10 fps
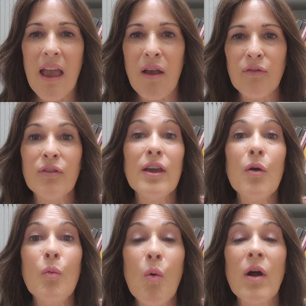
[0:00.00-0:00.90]
Every
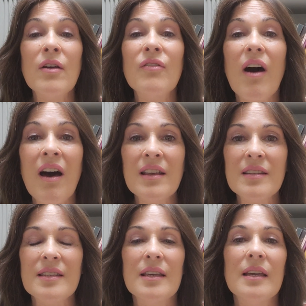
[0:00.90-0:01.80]
one of
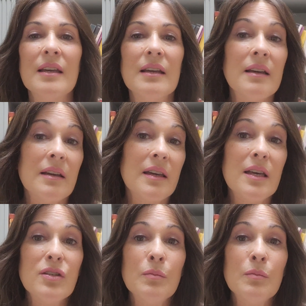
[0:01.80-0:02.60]
us is